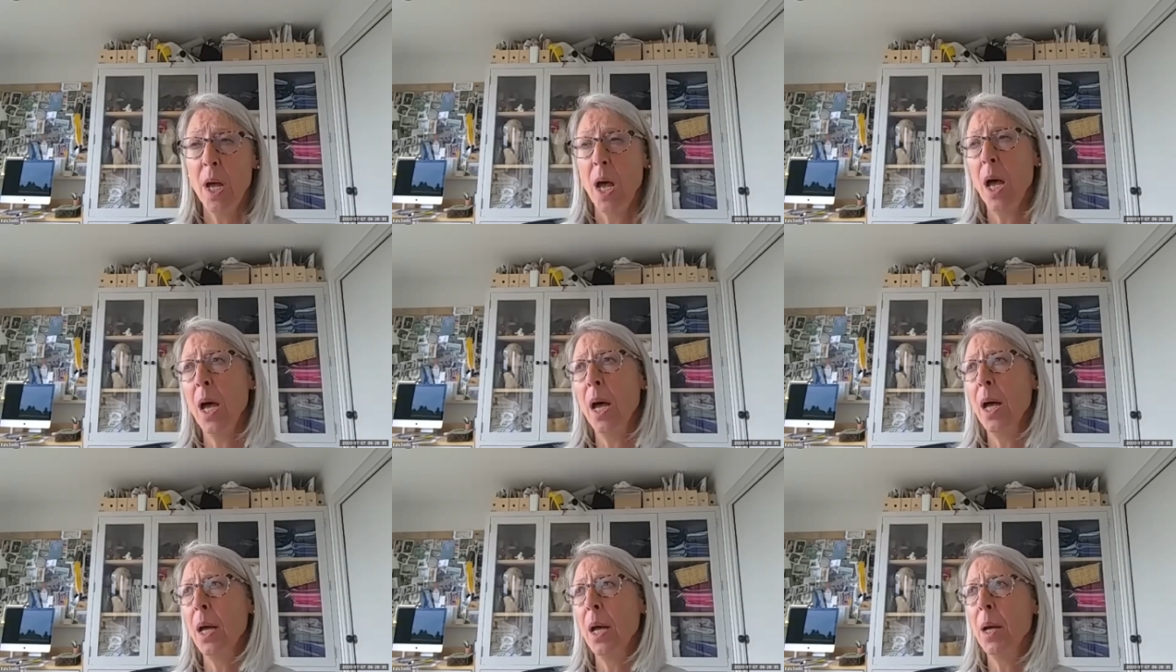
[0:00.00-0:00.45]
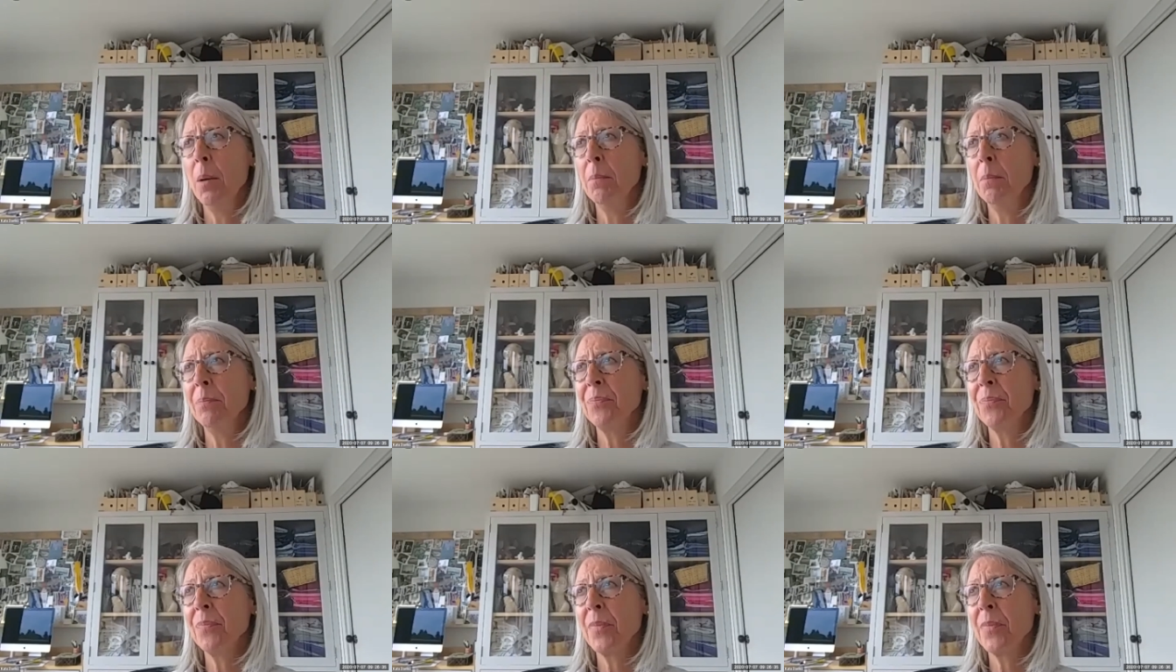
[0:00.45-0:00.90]

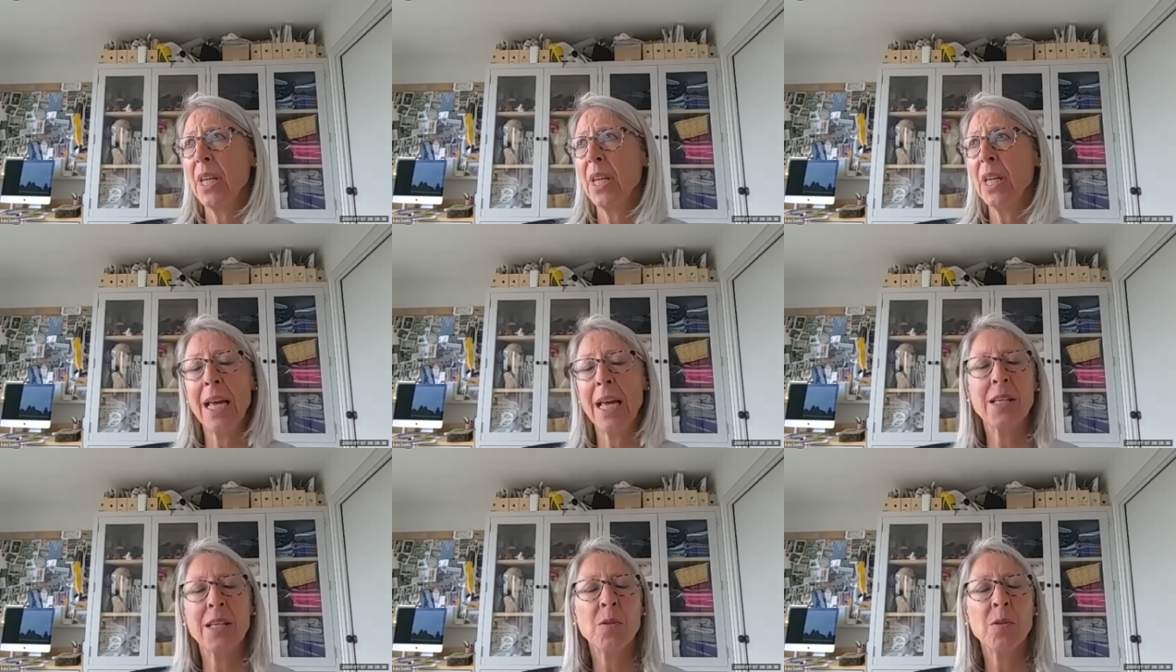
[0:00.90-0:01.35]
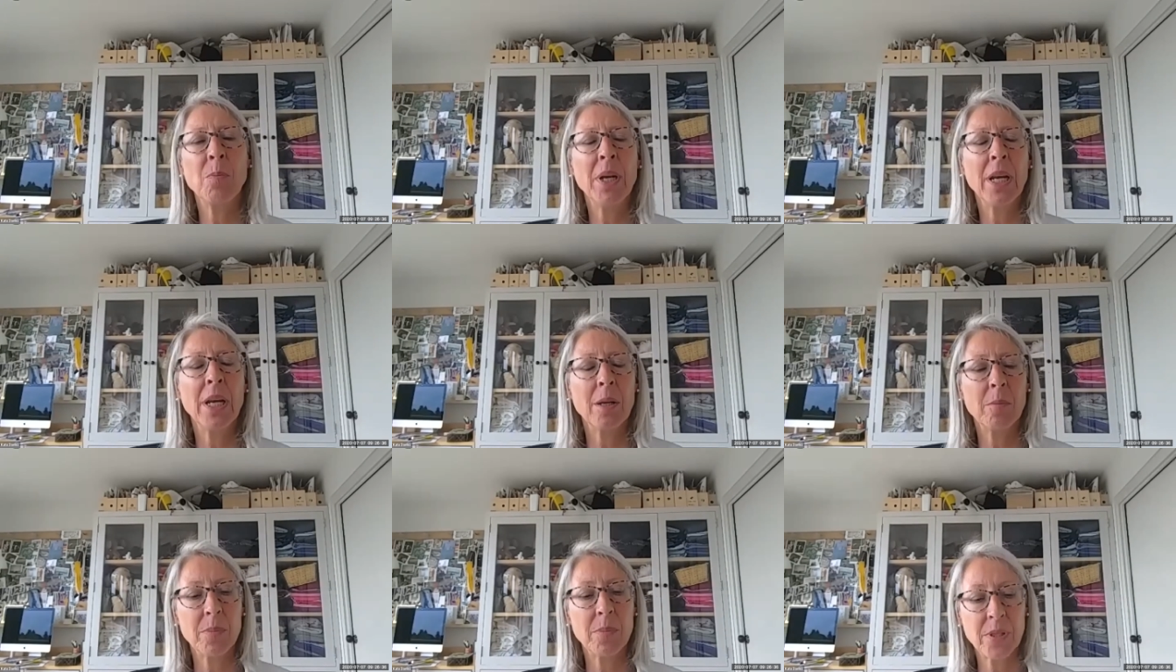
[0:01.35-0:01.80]
It has
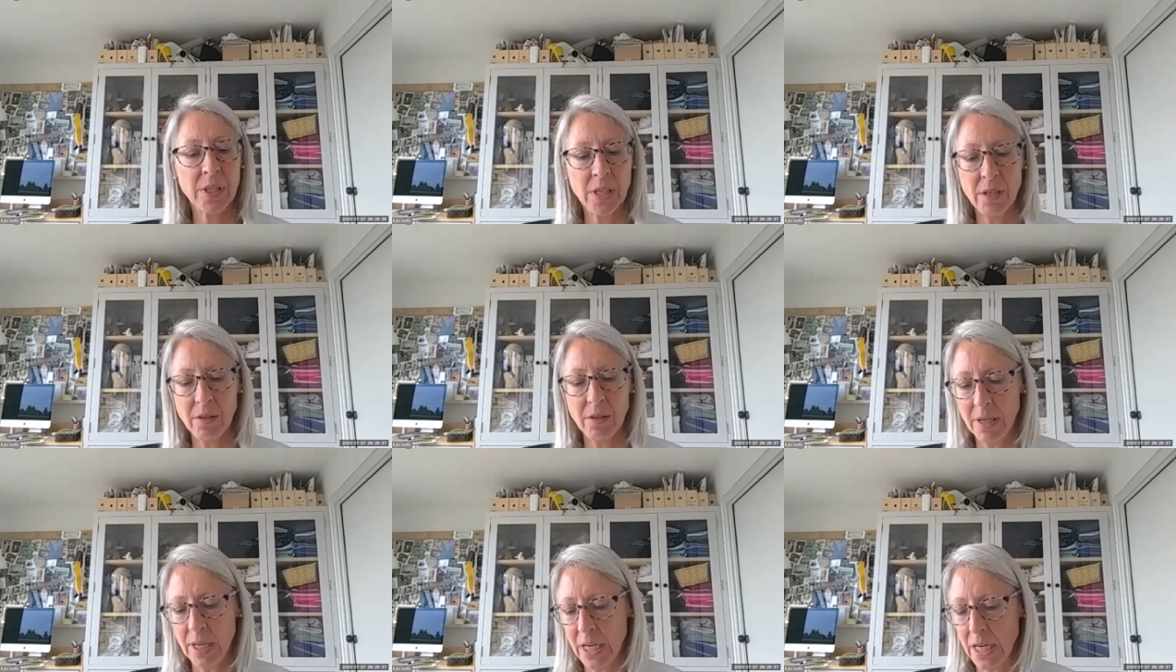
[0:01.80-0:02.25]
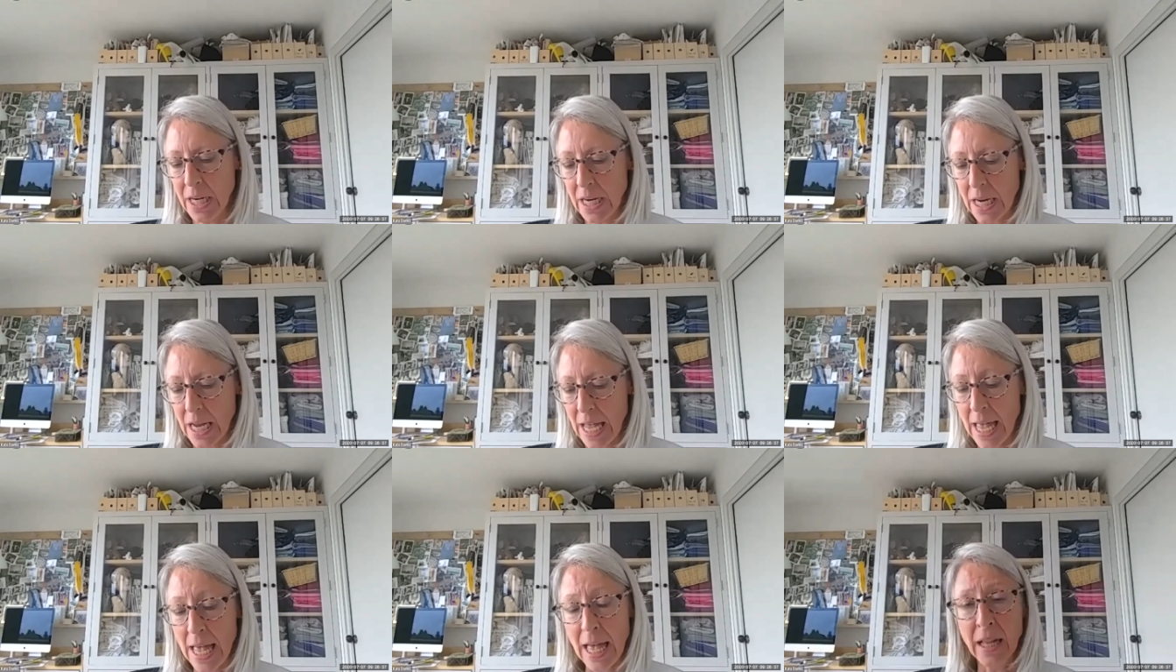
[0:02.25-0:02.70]
been
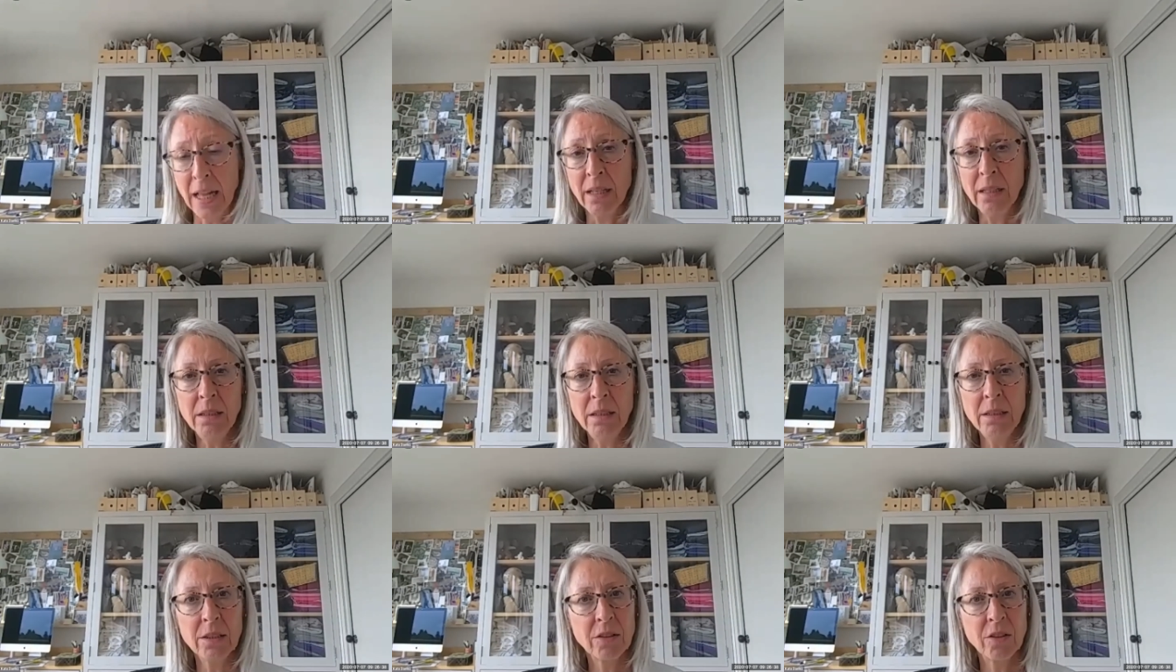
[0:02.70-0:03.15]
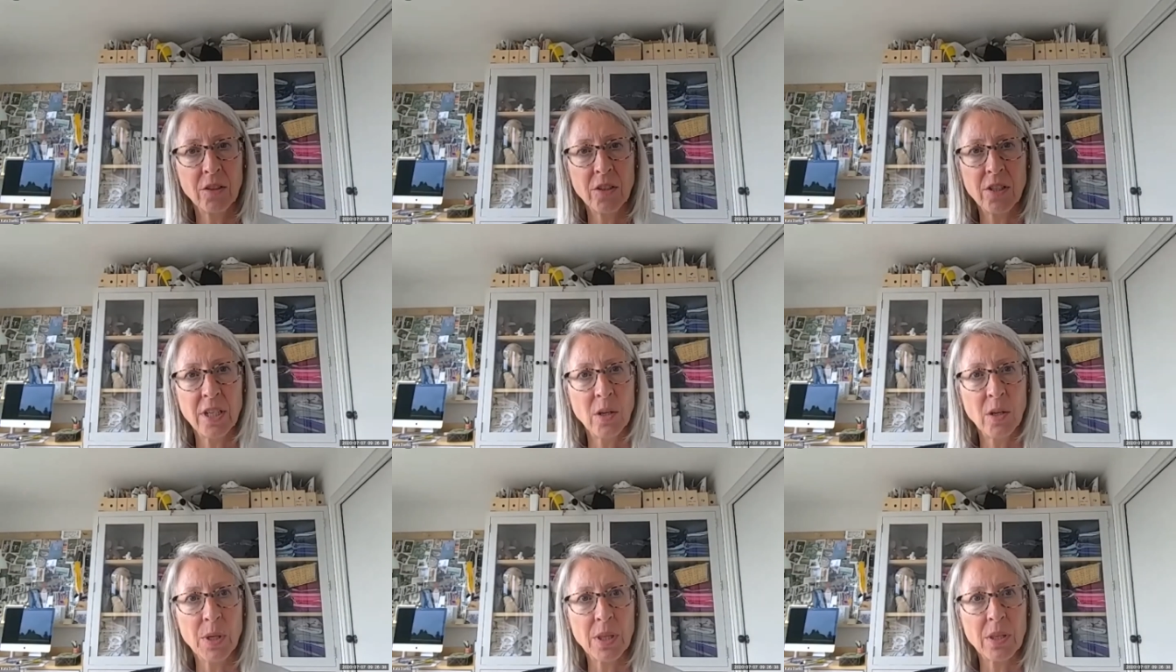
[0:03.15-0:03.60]
absolutely hell to
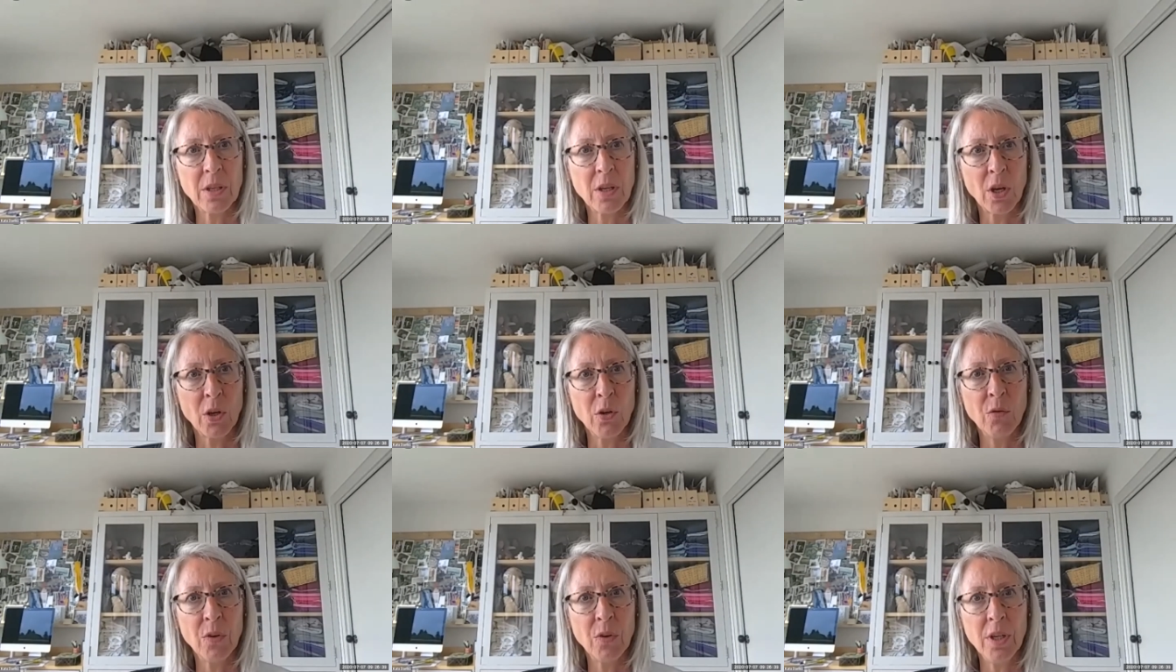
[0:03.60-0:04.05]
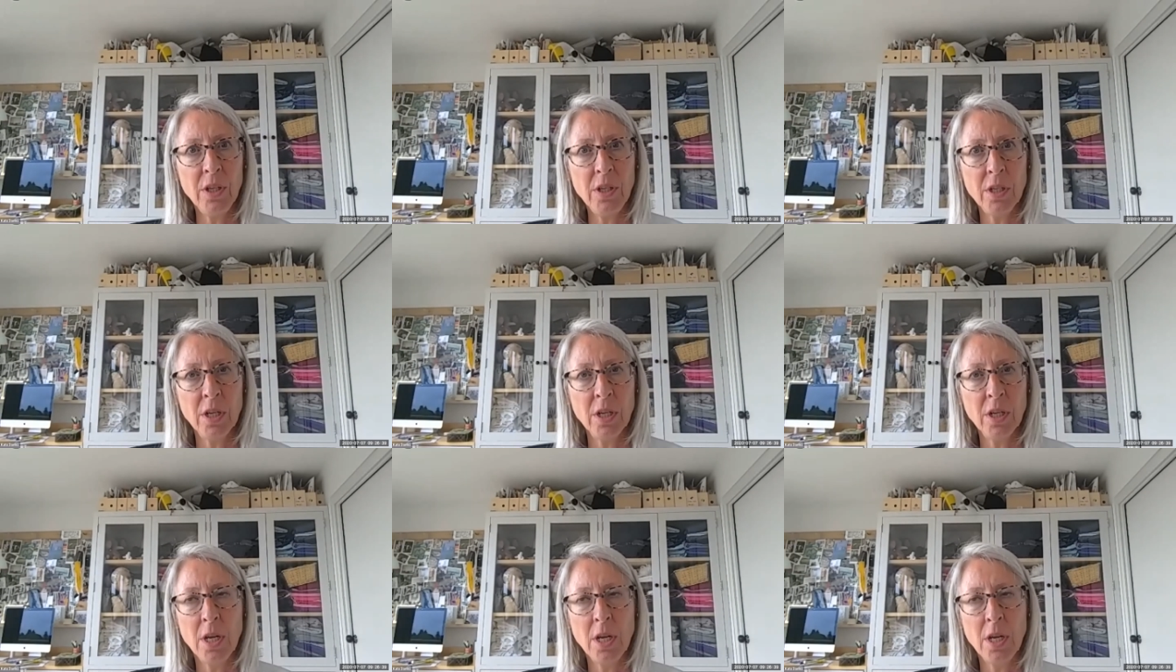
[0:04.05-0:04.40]
deal with COVID.